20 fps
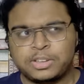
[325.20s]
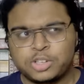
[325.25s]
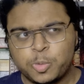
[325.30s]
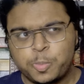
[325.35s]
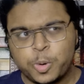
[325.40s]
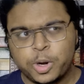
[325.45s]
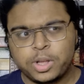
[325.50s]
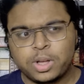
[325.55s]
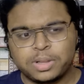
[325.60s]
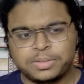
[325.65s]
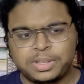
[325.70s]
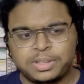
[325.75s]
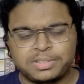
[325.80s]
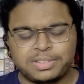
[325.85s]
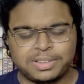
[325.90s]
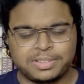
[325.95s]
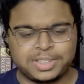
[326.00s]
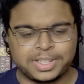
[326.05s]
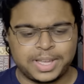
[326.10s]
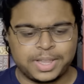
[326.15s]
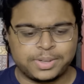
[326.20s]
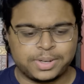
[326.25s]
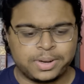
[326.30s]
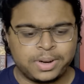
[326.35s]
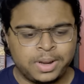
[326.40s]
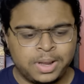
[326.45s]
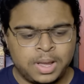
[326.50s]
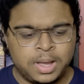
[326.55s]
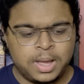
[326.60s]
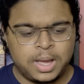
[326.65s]
so putting all these things together,
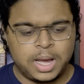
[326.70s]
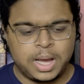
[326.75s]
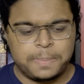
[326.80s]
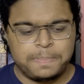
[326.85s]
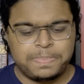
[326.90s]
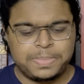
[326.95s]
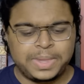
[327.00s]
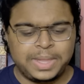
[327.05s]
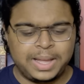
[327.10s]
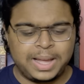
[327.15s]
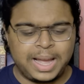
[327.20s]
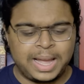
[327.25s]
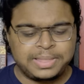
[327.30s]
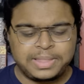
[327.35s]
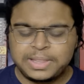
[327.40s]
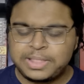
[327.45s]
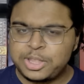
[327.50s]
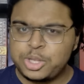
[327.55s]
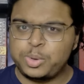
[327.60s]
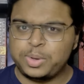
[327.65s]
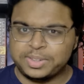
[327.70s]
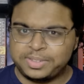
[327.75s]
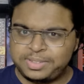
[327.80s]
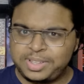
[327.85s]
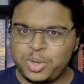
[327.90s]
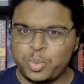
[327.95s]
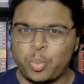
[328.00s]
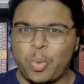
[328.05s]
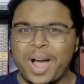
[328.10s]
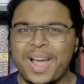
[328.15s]
um, I think that you can
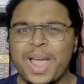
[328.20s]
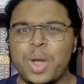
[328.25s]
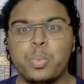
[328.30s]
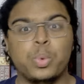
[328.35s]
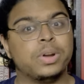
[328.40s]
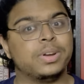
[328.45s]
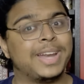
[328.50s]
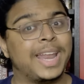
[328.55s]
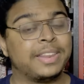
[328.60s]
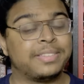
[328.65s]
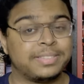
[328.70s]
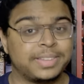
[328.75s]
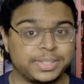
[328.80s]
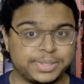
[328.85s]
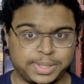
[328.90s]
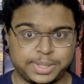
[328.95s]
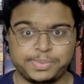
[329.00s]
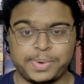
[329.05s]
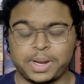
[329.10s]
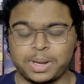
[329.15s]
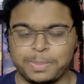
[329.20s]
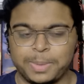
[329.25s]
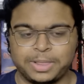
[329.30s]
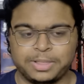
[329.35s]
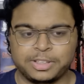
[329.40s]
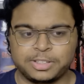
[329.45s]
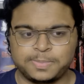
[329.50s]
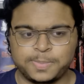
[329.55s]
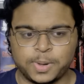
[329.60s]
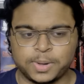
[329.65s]
see why I wouldn't necessarily recommend
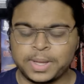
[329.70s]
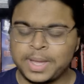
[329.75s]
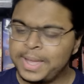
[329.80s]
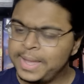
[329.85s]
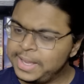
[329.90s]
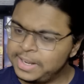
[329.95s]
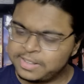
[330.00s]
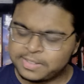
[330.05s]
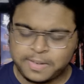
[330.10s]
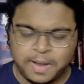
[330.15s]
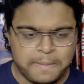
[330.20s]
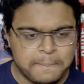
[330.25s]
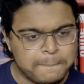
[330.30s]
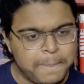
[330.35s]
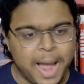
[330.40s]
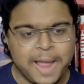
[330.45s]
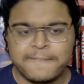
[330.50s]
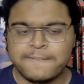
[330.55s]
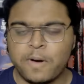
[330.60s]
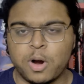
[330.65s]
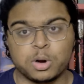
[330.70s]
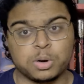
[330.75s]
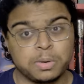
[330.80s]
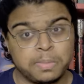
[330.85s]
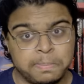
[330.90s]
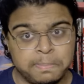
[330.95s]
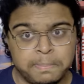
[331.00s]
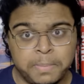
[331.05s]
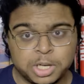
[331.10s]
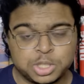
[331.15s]
this book. It is by far
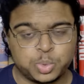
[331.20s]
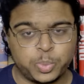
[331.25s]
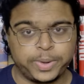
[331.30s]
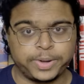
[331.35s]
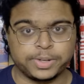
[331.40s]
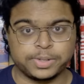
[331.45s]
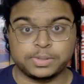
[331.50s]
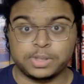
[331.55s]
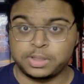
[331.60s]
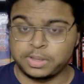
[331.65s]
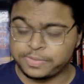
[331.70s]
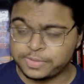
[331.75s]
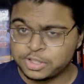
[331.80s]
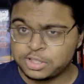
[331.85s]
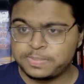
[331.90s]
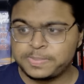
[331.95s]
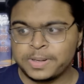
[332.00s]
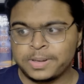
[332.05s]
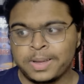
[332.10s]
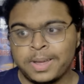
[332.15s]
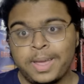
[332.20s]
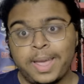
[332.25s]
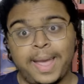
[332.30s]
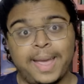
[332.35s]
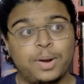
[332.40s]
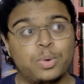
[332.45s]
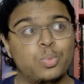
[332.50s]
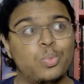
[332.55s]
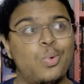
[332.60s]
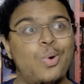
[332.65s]
much weaker than the first book,
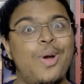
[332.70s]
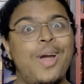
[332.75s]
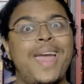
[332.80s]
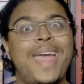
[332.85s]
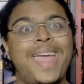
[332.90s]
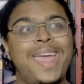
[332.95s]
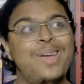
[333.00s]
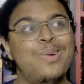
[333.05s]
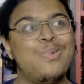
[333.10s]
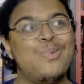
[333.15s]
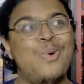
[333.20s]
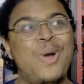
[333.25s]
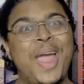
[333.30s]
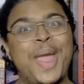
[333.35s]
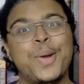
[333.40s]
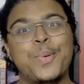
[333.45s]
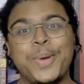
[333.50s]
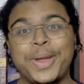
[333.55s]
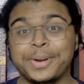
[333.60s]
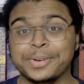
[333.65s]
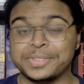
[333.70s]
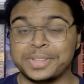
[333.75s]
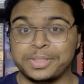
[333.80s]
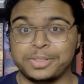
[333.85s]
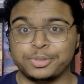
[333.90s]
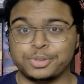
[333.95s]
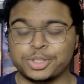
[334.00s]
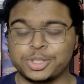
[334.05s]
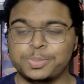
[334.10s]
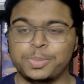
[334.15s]
and way, way weaker than
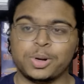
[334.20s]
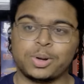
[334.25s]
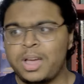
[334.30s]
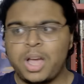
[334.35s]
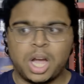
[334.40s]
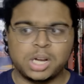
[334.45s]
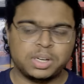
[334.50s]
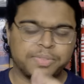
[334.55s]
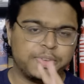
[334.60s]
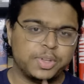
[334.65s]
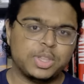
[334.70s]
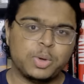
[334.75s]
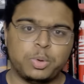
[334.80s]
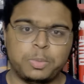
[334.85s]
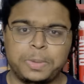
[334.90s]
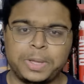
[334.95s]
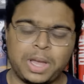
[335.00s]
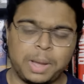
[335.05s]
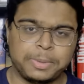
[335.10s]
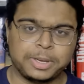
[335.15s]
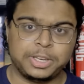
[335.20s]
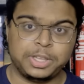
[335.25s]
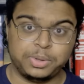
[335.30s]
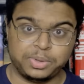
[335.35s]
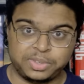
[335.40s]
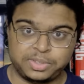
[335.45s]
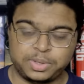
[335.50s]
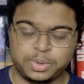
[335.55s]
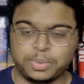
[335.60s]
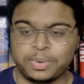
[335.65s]
the third book, a review that will be coming to you
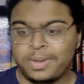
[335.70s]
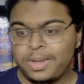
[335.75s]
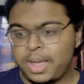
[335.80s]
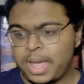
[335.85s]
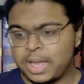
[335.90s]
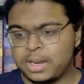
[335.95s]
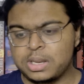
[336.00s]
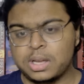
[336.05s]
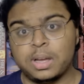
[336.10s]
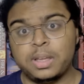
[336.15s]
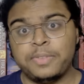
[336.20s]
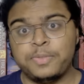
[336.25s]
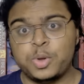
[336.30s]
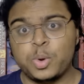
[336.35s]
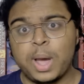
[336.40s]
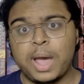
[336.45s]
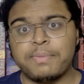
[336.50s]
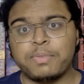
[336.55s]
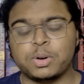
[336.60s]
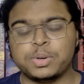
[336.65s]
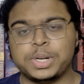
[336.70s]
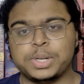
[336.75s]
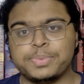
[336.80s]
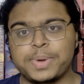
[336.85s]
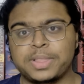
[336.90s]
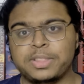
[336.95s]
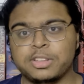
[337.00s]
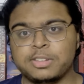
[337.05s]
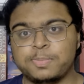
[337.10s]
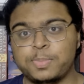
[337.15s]
soon. And uh, if you have already
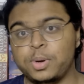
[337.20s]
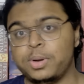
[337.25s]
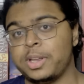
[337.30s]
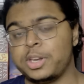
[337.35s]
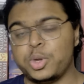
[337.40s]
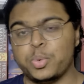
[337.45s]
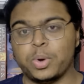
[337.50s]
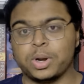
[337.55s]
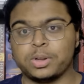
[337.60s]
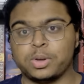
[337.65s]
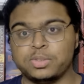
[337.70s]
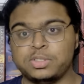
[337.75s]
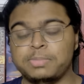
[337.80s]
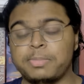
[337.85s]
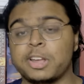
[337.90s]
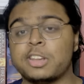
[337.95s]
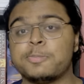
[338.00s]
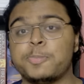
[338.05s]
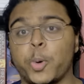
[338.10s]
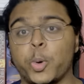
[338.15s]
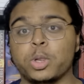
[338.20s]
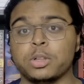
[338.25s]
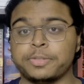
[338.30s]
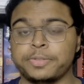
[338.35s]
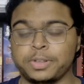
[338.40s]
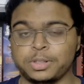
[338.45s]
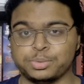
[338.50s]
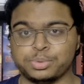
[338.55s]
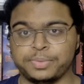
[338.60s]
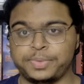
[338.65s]
read this book and you want to go see my
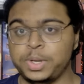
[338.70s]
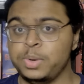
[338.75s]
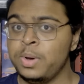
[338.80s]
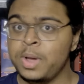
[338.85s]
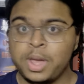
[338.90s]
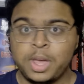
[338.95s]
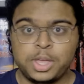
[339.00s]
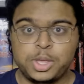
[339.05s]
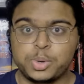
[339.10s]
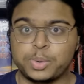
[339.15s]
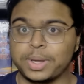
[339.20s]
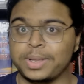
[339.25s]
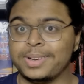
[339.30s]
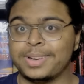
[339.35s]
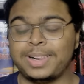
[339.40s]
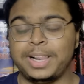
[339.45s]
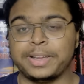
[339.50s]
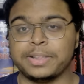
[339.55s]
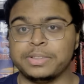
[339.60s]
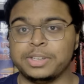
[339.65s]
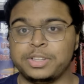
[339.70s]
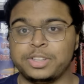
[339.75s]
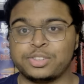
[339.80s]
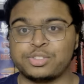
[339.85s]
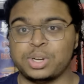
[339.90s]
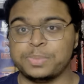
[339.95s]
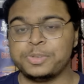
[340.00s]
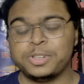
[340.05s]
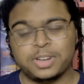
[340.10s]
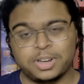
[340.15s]
spoiler-filled review, you can click in the
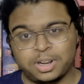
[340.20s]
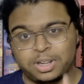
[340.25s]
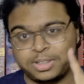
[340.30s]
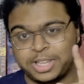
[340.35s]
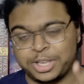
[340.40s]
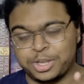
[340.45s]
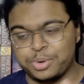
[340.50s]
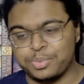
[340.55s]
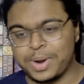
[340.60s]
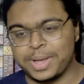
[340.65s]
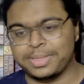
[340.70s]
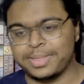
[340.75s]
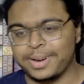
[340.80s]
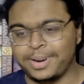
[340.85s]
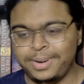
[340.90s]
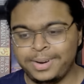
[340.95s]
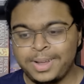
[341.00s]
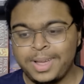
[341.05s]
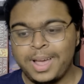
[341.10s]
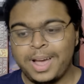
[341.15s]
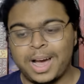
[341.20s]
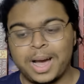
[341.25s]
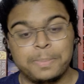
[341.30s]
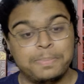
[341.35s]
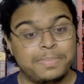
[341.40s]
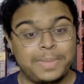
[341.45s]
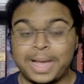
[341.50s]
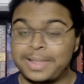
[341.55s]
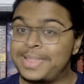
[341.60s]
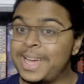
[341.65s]
description and I'll take you right there.
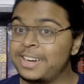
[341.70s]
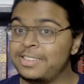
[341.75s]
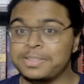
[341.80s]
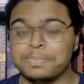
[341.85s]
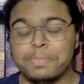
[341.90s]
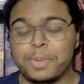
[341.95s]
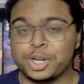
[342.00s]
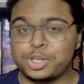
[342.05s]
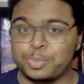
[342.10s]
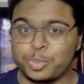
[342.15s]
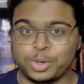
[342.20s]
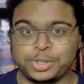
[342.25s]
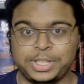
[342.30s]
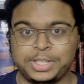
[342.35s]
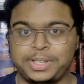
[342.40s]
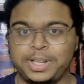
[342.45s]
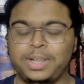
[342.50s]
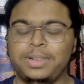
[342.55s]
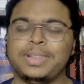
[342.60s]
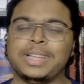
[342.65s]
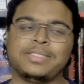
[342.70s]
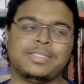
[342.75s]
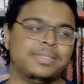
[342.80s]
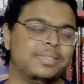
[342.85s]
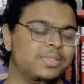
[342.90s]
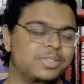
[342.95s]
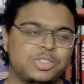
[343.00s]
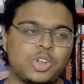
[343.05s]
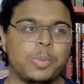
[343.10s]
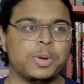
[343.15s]
Um, uh, that is much more detailed. That's
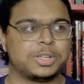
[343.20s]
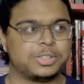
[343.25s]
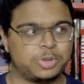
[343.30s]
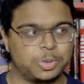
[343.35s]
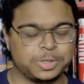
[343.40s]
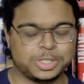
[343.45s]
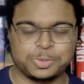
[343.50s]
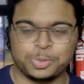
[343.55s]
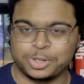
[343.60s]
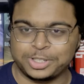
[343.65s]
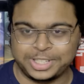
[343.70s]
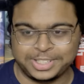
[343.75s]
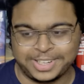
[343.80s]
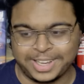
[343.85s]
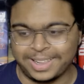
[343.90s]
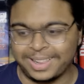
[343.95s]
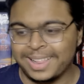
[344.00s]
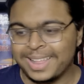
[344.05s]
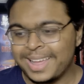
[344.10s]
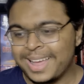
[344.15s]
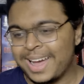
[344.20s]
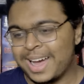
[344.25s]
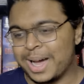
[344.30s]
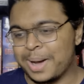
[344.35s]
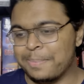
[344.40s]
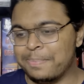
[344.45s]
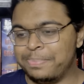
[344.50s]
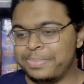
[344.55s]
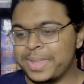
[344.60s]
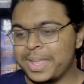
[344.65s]
so much, so much more detail.
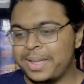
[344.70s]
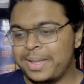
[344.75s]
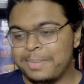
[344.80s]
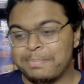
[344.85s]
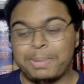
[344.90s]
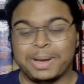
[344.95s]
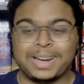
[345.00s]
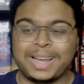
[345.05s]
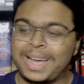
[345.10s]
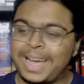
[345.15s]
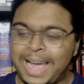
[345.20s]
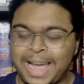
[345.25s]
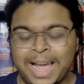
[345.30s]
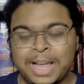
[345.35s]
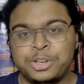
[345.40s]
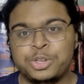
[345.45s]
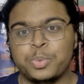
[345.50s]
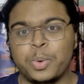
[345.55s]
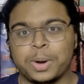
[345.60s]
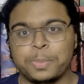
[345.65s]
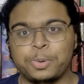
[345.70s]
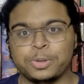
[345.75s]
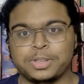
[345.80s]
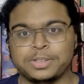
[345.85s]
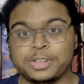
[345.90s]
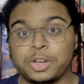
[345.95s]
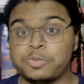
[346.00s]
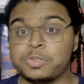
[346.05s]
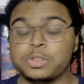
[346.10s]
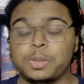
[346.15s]
Um, but I, I do want to put
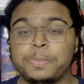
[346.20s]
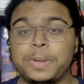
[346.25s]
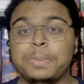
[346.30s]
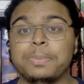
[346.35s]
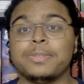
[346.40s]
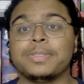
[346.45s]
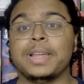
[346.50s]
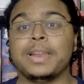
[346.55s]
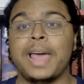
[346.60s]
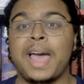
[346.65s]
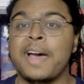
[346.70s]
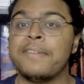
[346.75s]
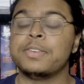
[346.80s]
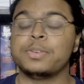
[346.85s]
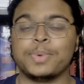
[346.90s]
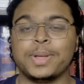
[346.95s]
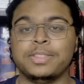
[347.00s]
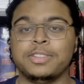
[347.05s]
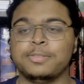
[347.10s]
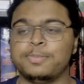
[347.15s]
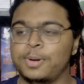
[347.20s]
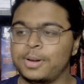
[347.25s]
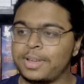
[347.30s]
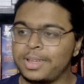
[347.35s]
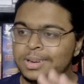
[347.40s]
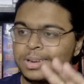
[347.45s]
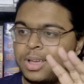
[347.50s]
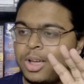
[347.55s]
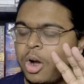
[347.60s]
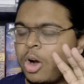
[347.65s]
this out for the people that haven't read this book
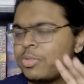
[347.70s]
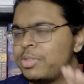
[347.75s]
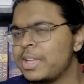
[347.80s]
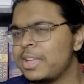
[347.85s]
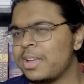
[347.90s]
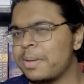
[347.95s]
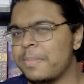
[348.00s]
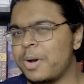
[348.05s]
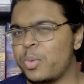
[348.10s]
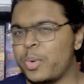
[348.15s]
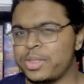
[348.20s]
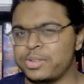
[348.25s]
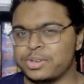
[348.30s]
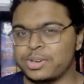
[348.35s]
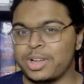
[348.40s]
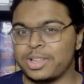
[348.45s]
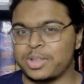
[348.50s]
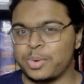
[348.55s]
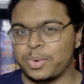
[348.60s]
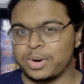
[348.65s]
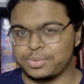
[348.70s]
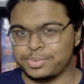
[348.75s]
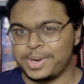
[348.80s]
and are thinking about whether or not they want to